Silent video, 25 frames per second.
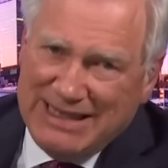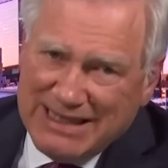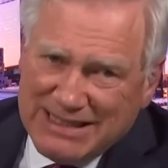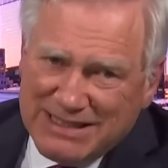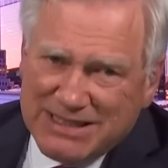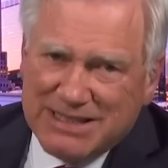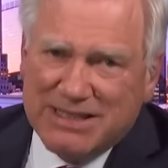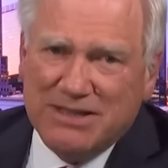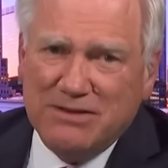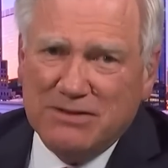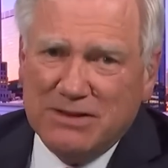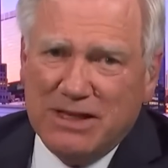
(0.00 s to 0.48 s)
it
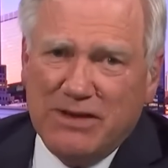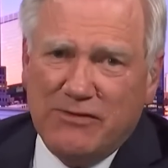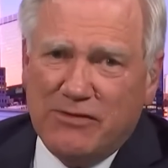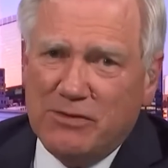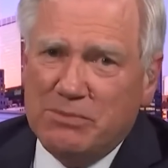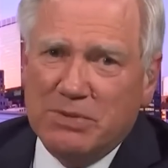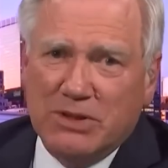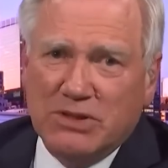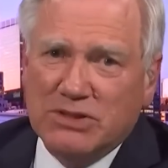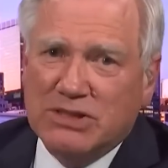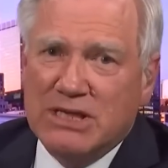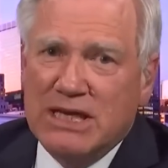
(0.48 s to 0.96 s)
is still
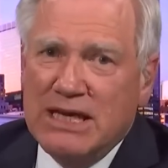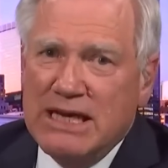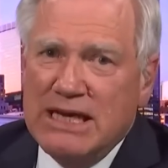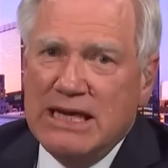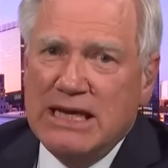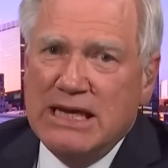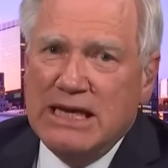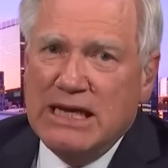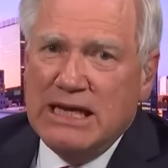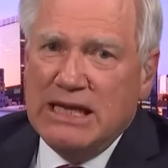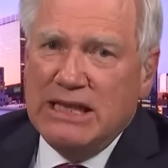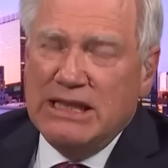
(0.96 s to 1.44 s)
different because
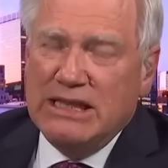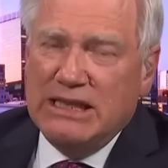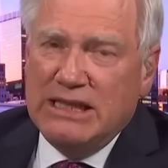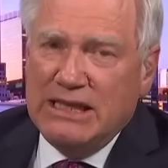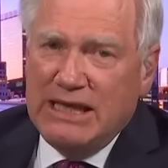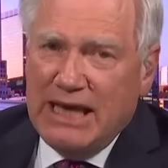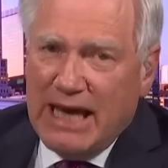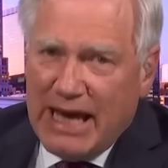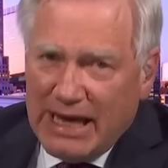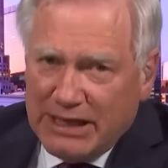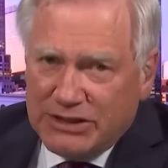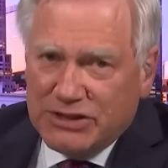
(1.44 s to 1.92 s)

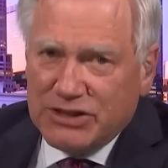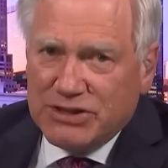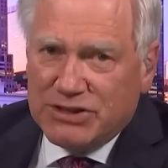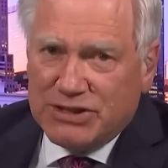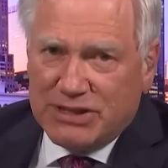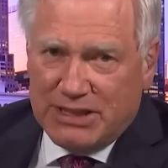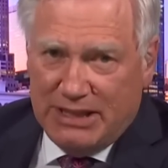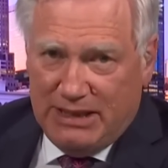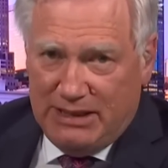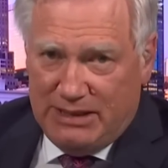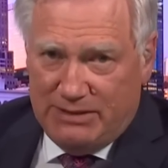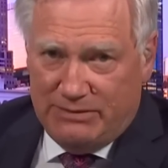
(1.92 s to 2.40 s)
the
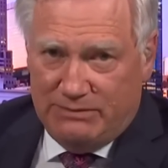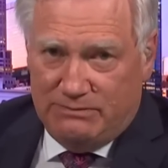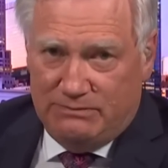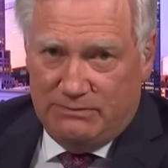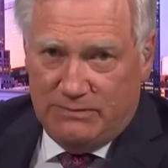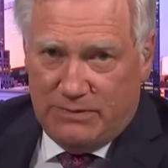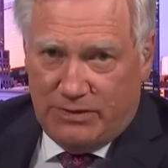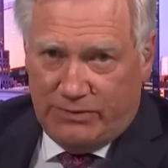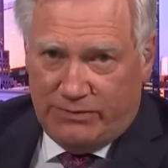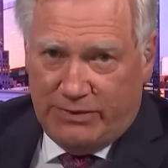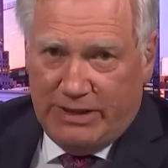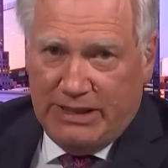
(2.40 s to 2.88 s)
agency that
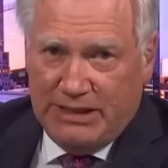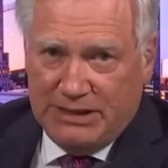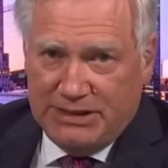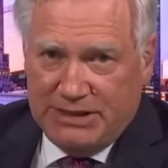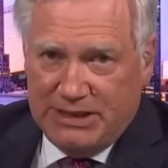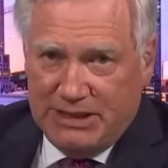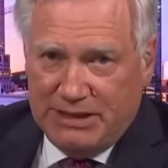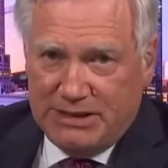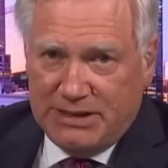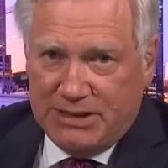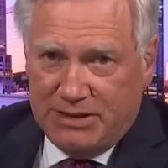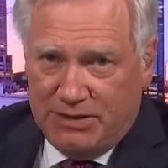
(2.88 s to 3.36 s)
already
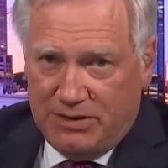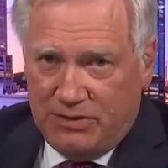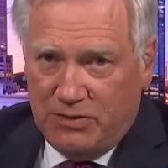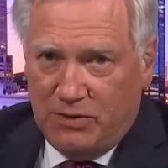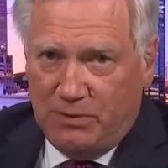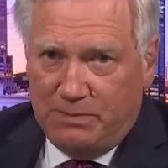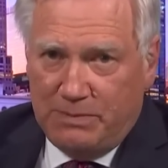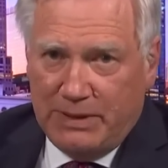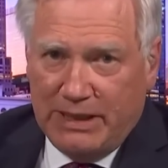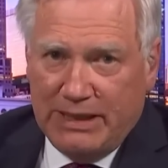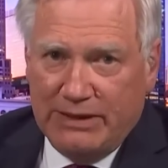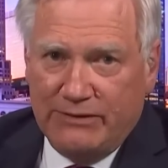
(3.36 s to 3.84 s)
exists and that
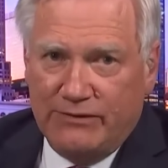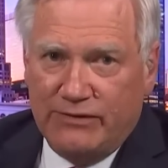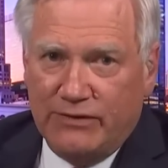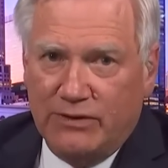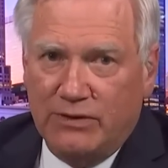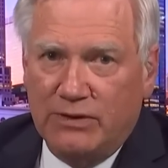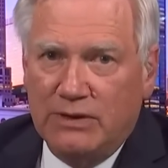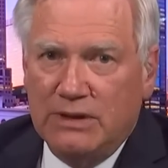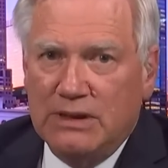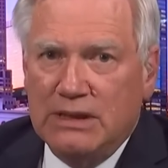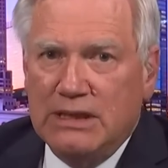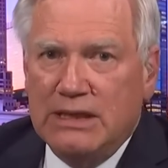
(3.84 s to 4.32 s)
you're paying
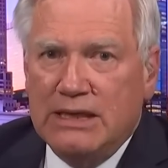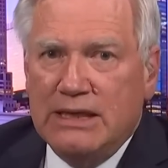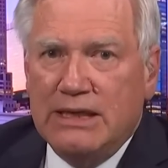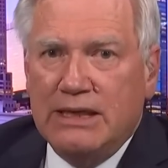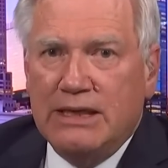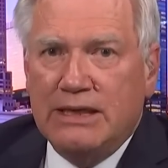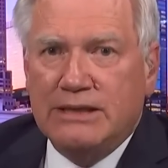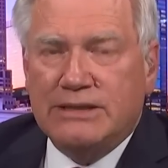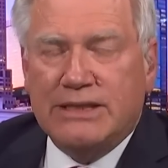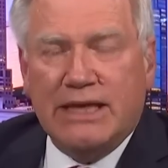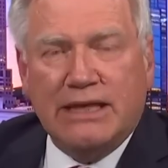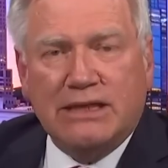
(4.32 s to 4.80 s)
for
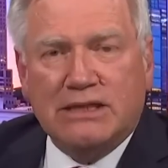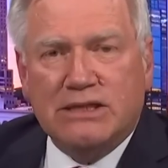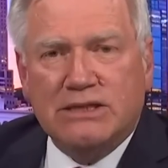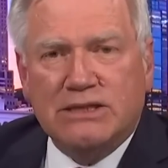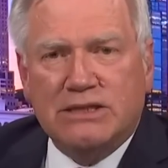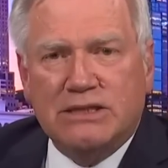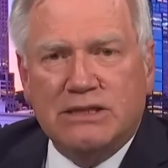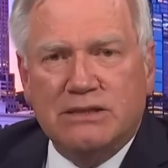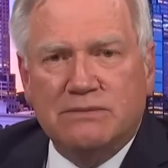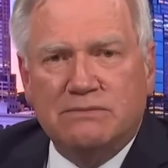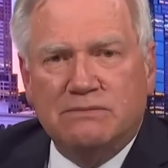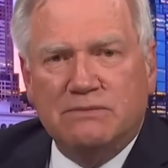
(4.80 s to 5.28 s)
is
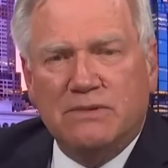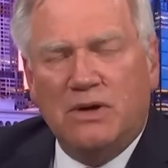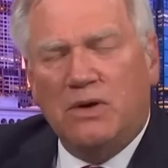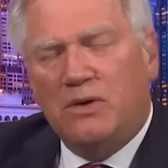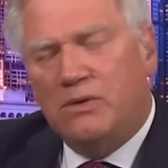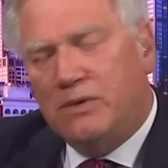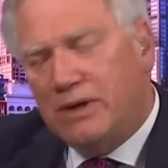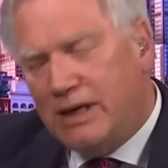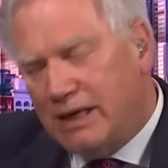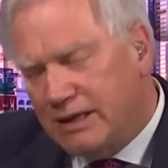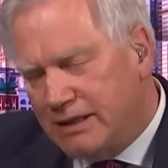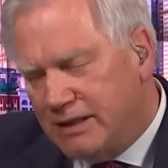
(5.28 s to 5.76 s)
actually,
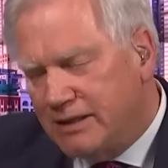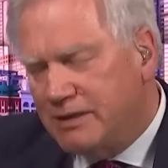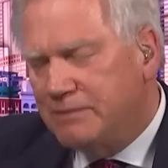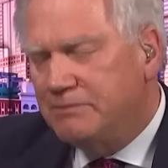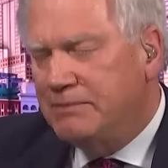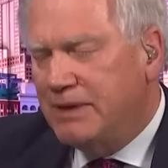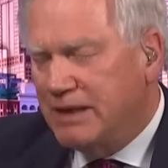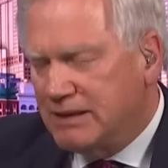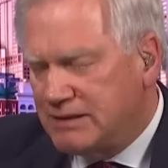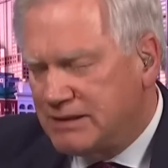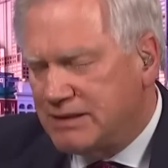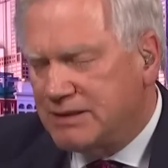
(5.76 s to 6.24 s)
all right, it
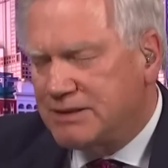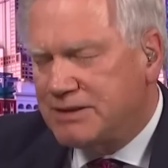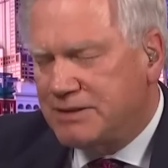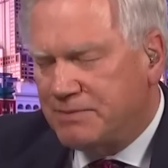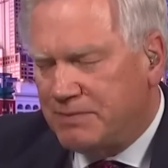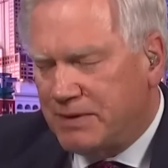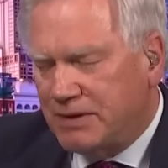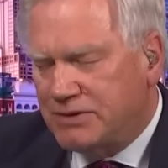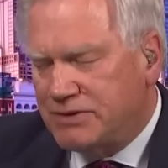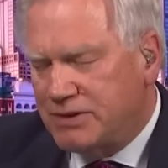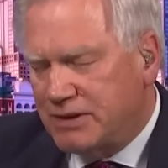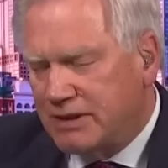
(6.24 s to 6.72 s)
admits it's
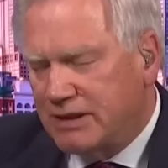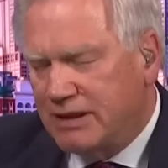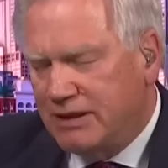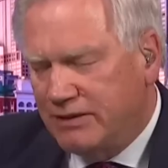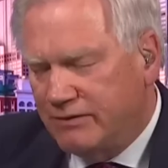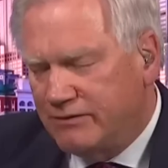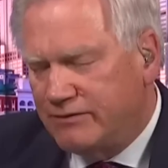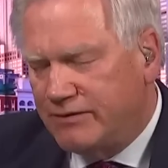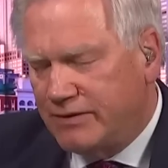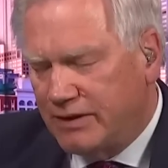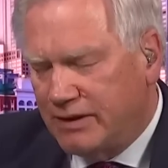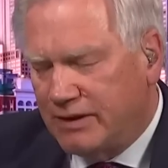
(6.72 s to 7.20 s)
supposed to
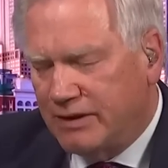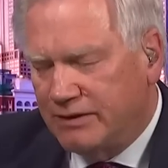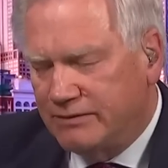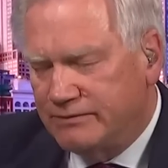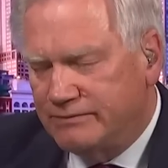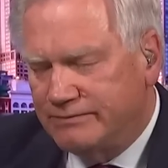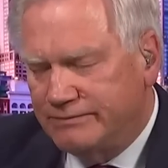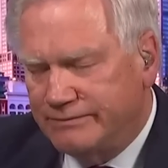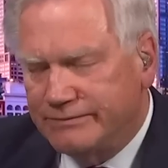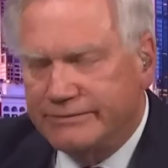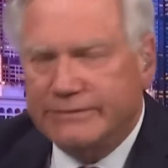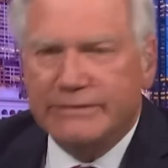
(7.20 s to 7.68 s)
give, you know,
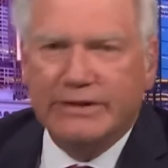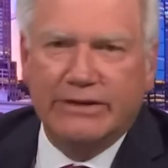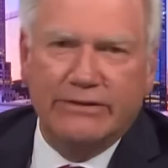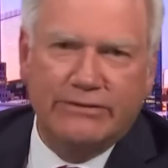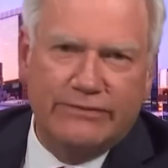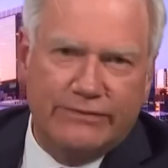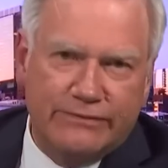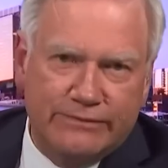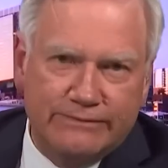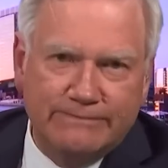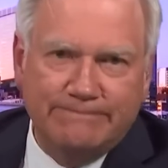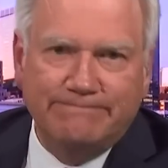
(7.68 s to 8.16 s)

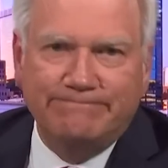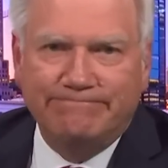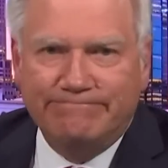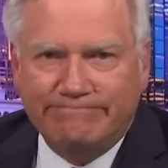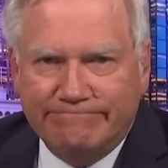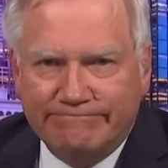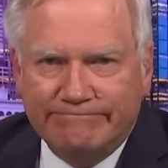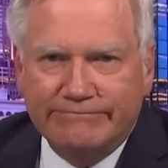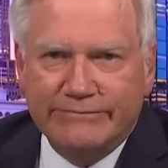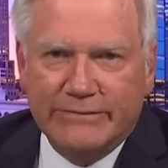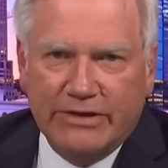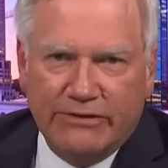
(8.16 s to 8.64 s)

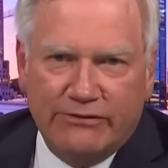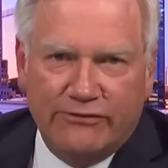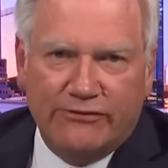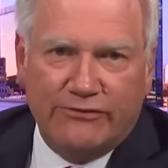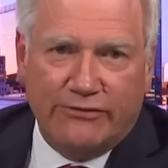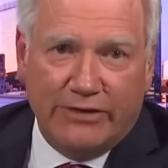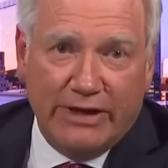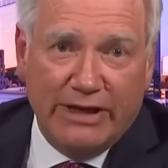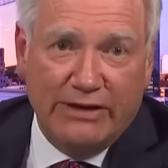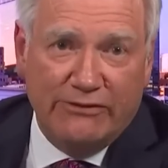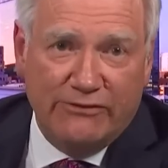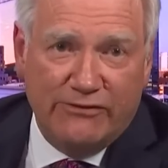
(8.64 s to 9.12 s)

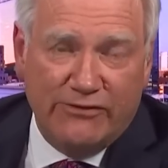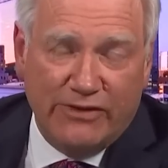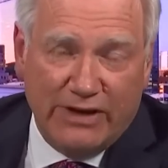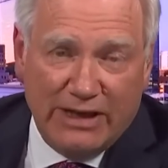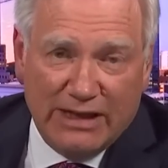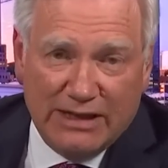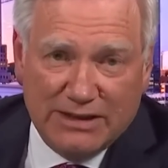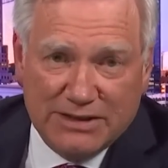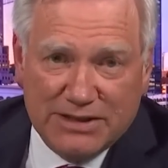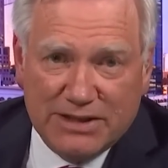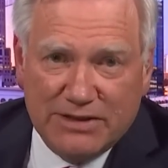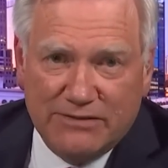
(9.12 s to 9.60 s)
free and
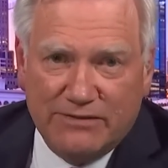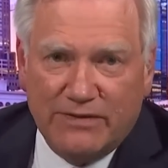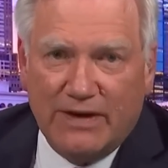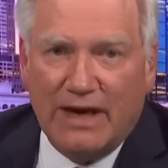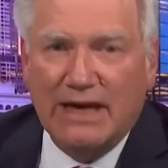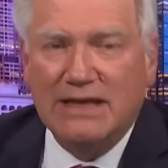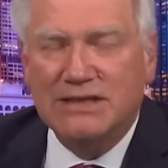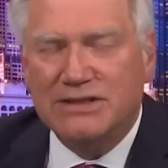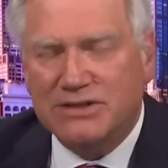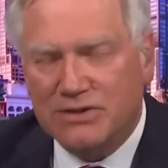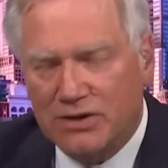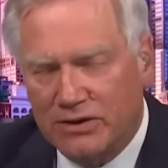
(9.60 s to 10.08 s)
fearless
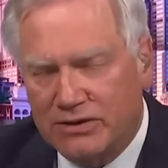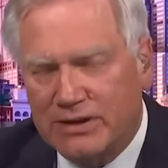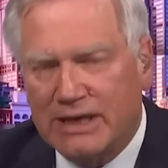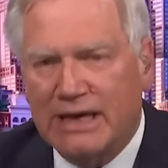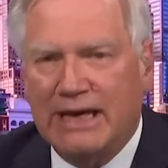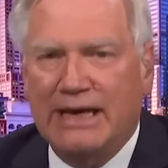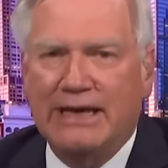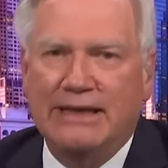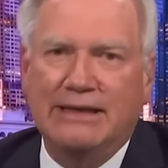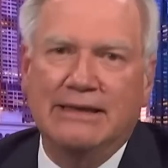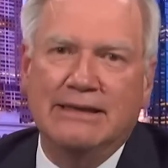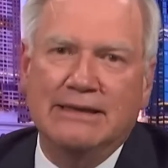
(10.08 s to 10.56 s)
advice.
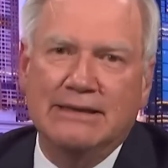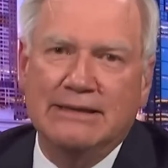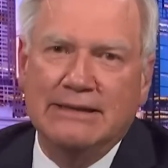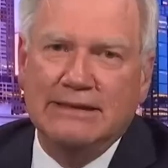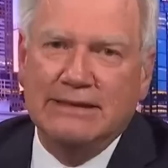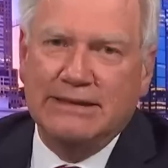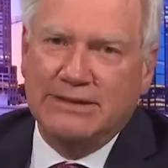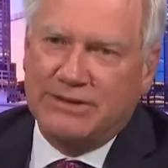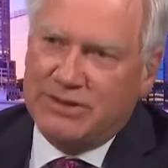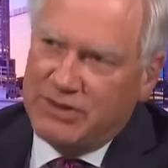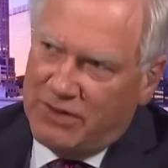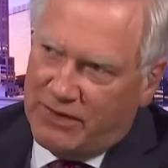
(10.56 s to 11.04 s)
Okay,
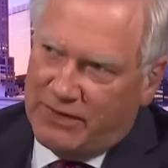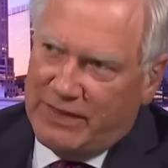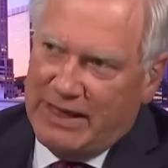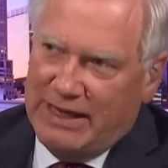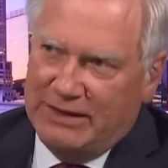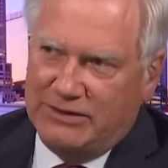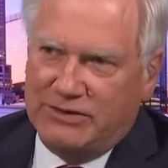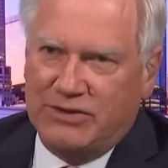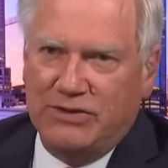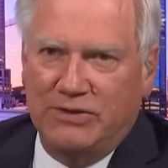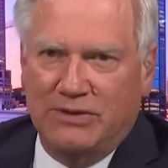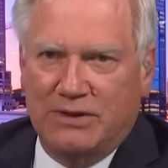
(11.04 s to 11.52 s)
it's not
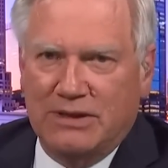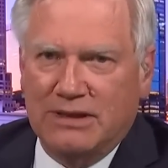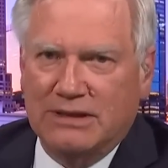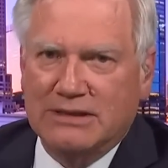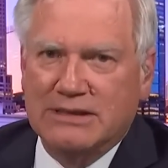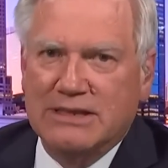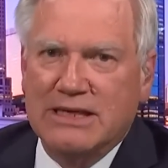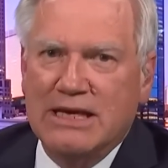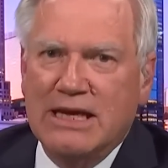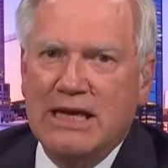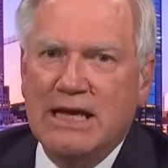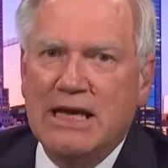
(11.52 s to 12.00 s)
that
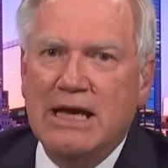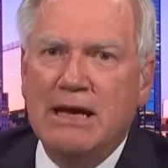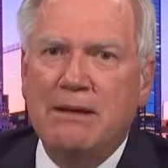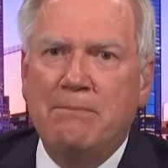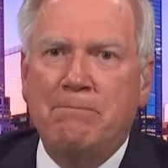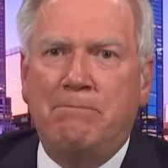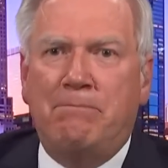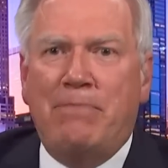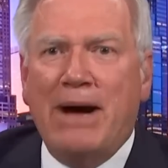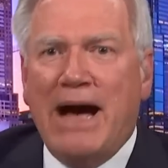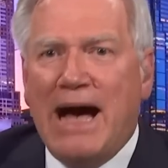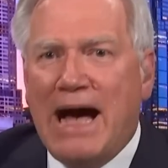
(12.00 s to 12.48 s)
toothless.
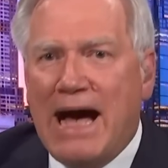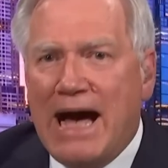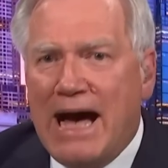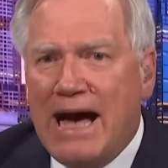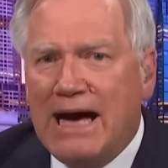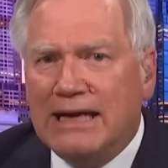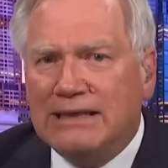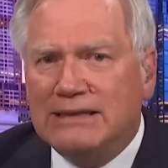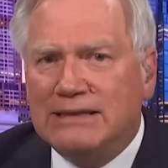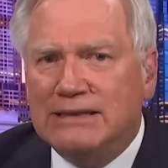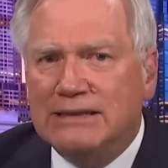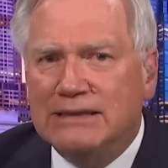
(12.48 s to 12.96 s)

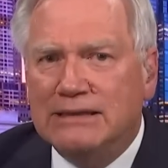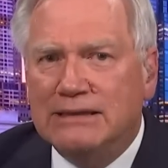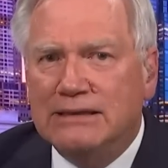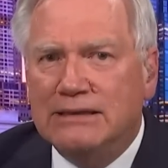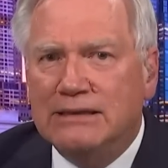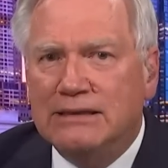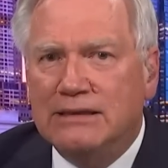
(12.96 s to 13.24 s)
But